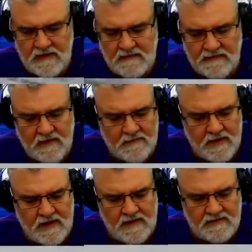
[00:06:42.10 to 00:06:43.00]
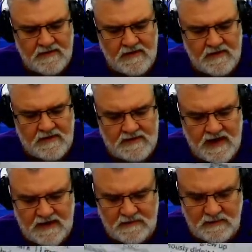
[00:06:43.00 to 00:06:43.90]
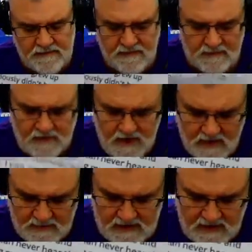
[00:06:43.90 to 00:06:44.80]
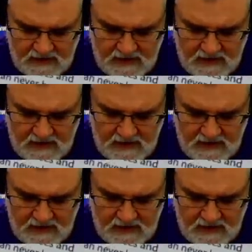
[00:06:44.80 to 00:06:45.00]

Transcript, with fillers: from uh, these guys were from comic uh,